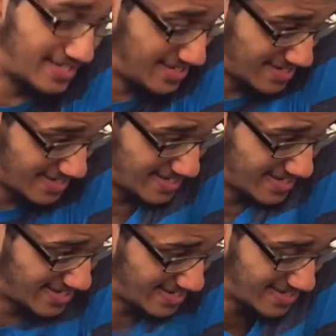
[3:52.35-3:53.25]
is
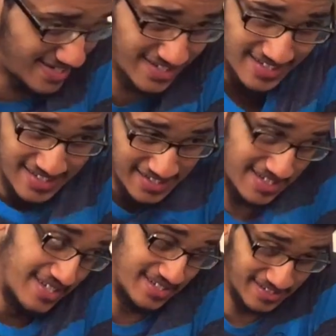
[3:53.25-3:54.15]

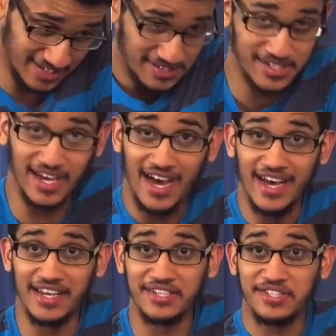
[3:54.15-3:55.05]
this
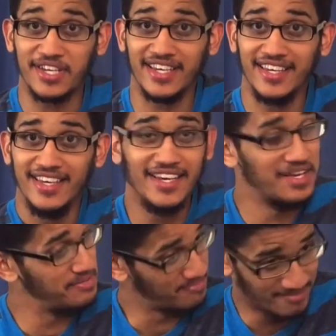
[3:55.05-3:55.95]
goddess.
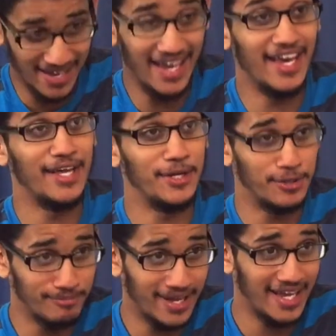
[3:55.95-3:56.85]
Man,
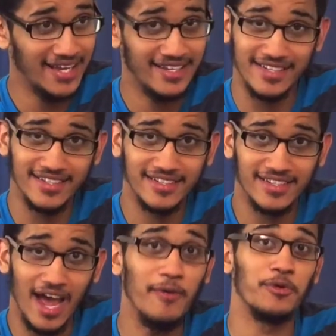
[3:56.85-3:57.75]
oh man.
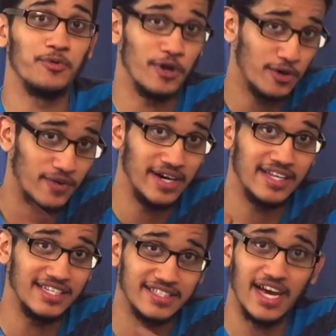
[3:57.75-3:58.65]
I would run around
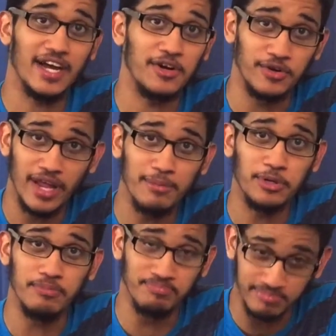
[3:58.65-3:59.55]
an entire
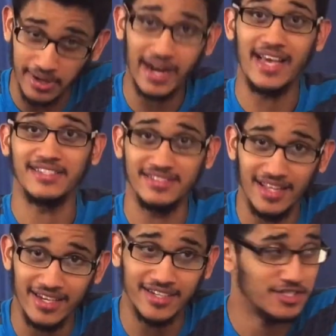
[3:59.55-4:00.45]
neighborhood butt-ass
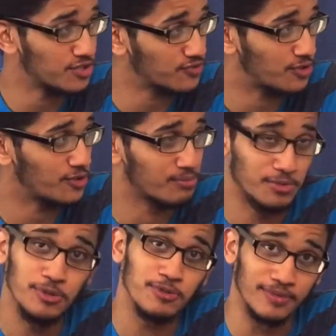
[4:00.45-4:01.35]
naked just for her
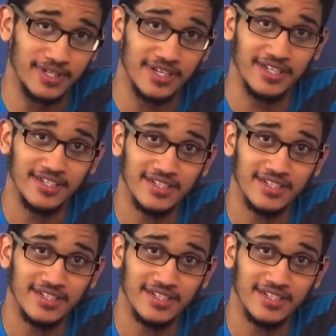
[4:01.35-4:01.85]
amusement.